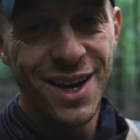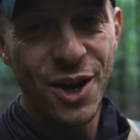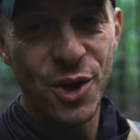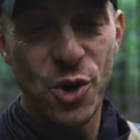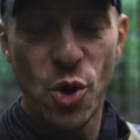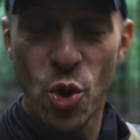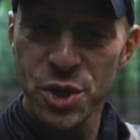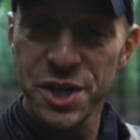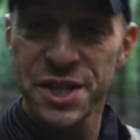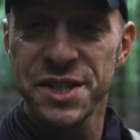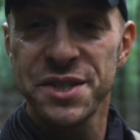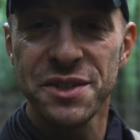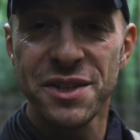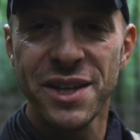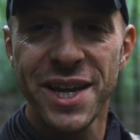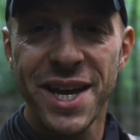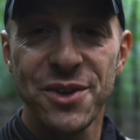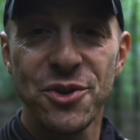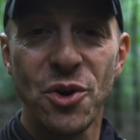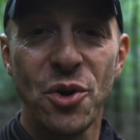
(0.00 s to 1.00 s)
According to the
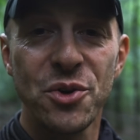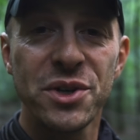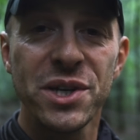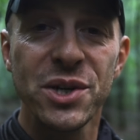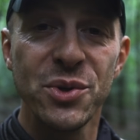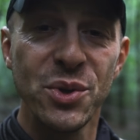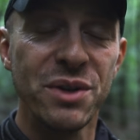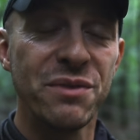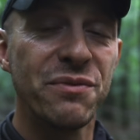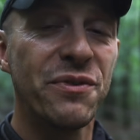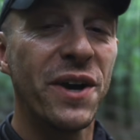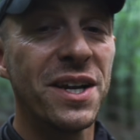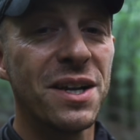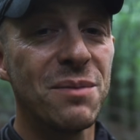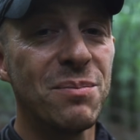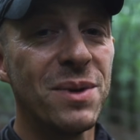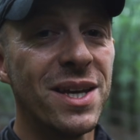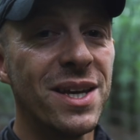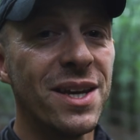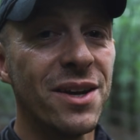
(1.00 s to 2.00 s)
landowner who
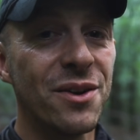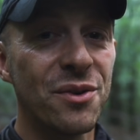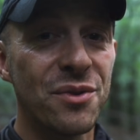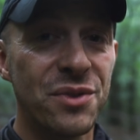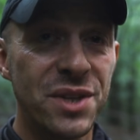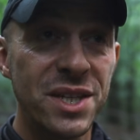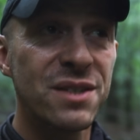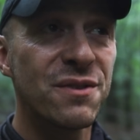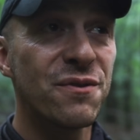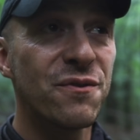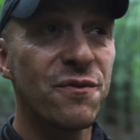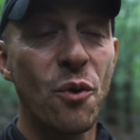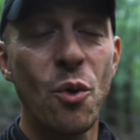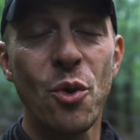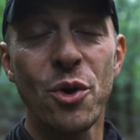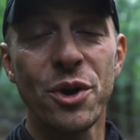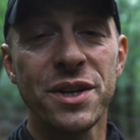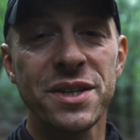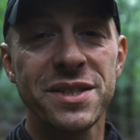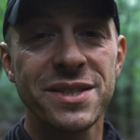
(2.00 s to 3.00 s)
invited me here, this
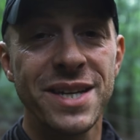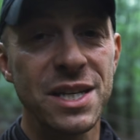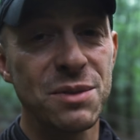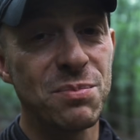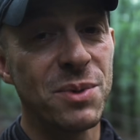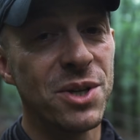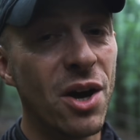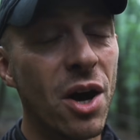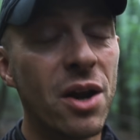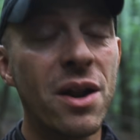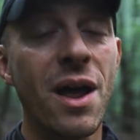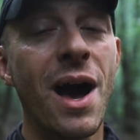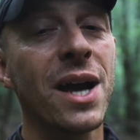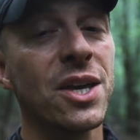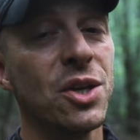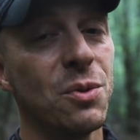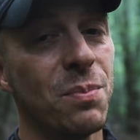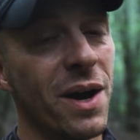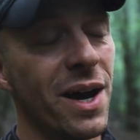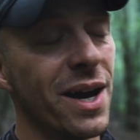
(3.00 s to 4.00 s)
forest has been
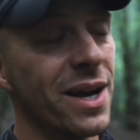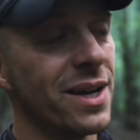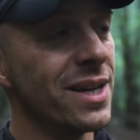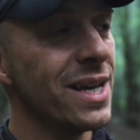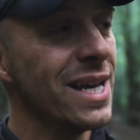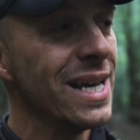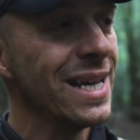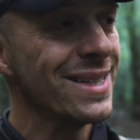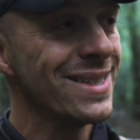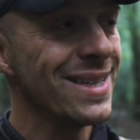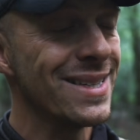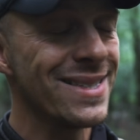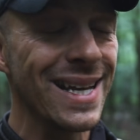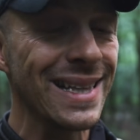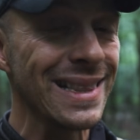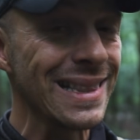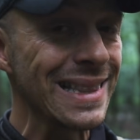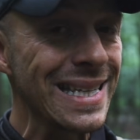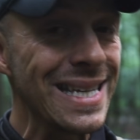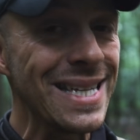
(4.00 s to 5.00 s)
unoccupied since
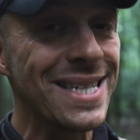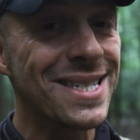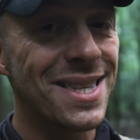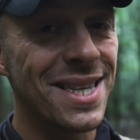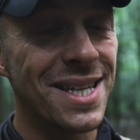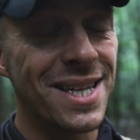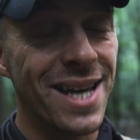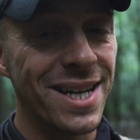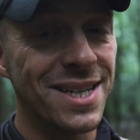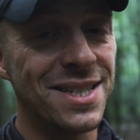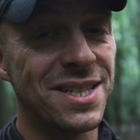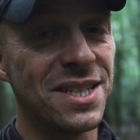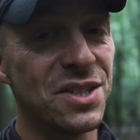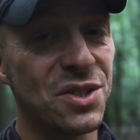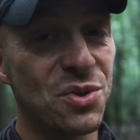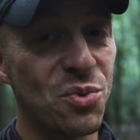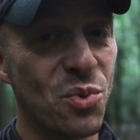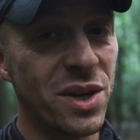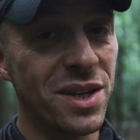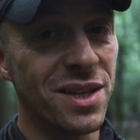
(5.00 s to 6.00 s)
at least the
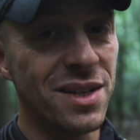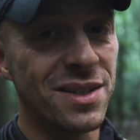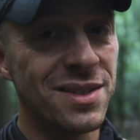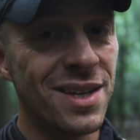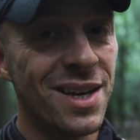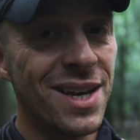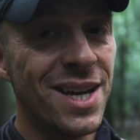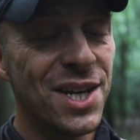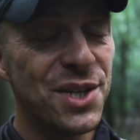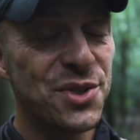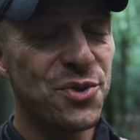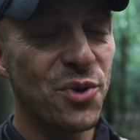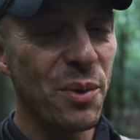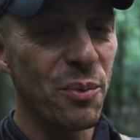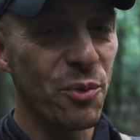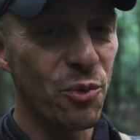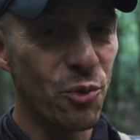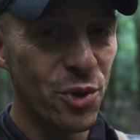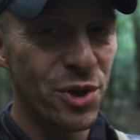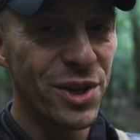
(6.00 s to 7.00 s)
1920s, so
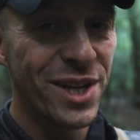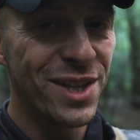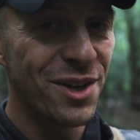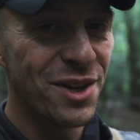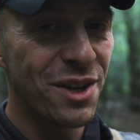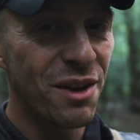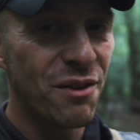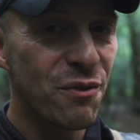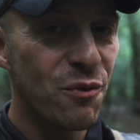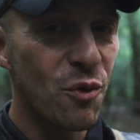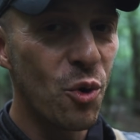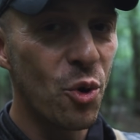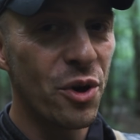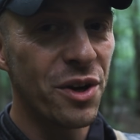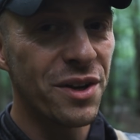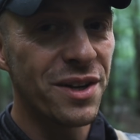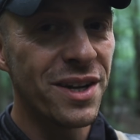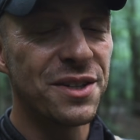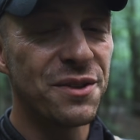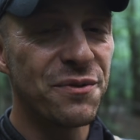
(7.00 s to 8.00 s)
I'm really looking
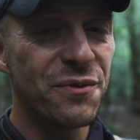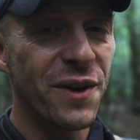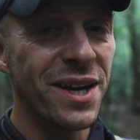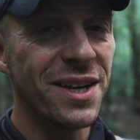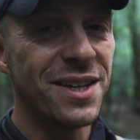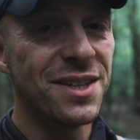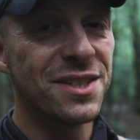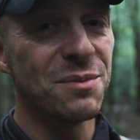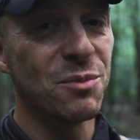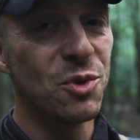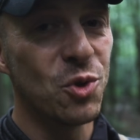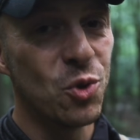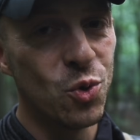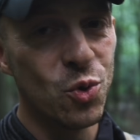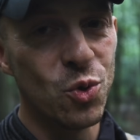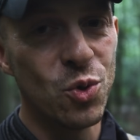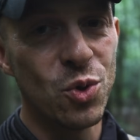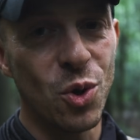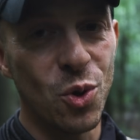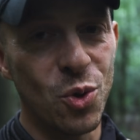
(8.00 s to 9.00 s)
forward to finding some
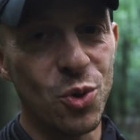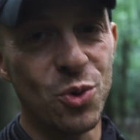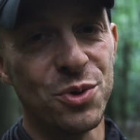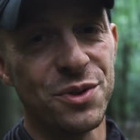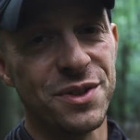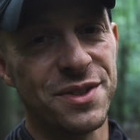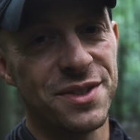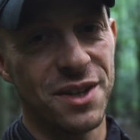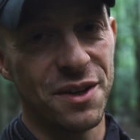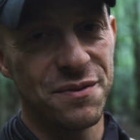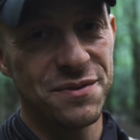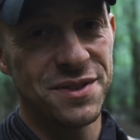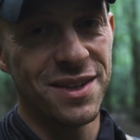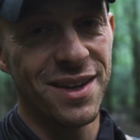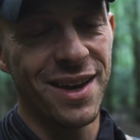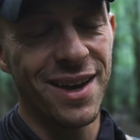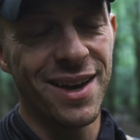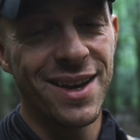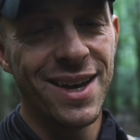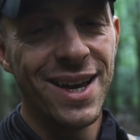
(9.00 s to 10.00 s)
cool old stuff
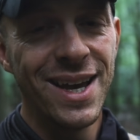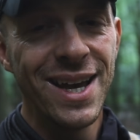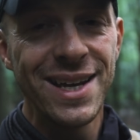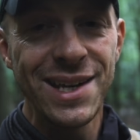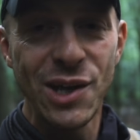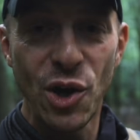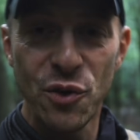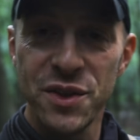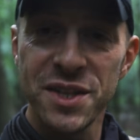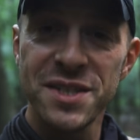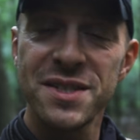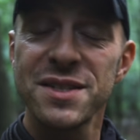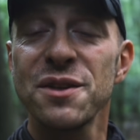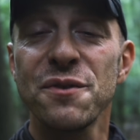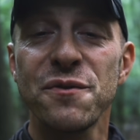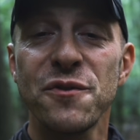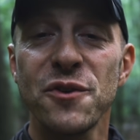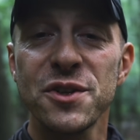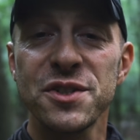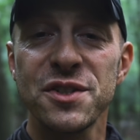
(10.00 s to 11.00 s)
today. Now, if this is the
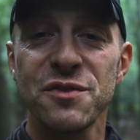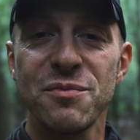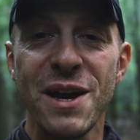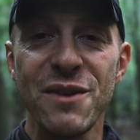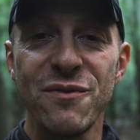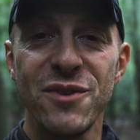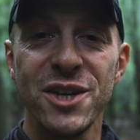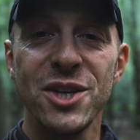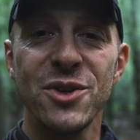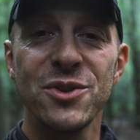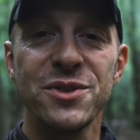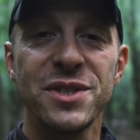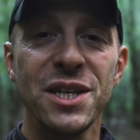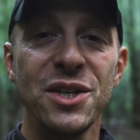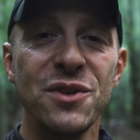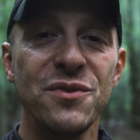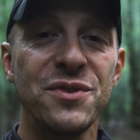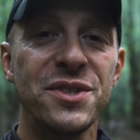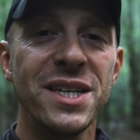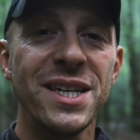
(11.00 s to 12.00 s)
first of my videos that
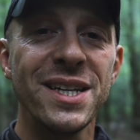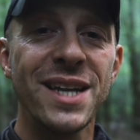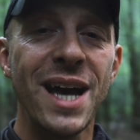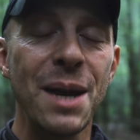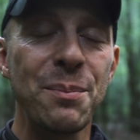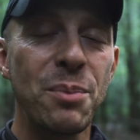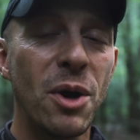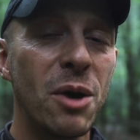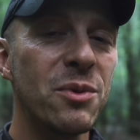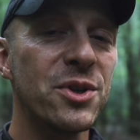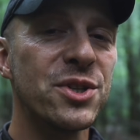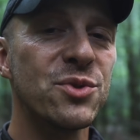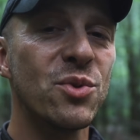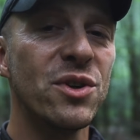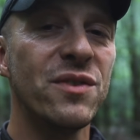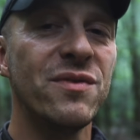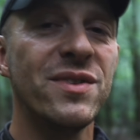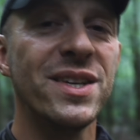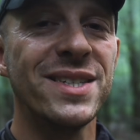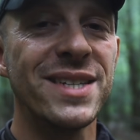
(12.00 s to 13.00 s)
you've seen, I publish one
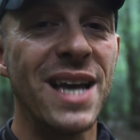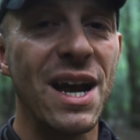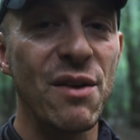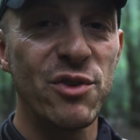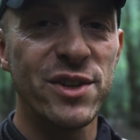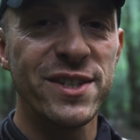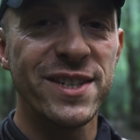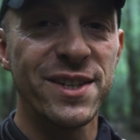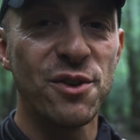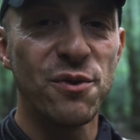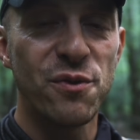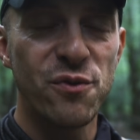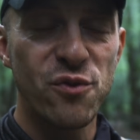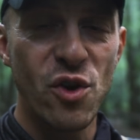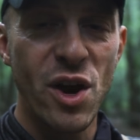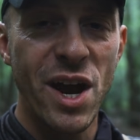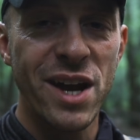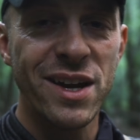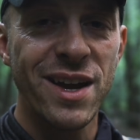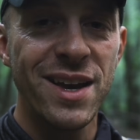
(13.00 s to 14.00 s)
of these every single
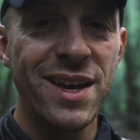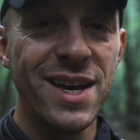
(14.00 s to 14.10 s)
Friday,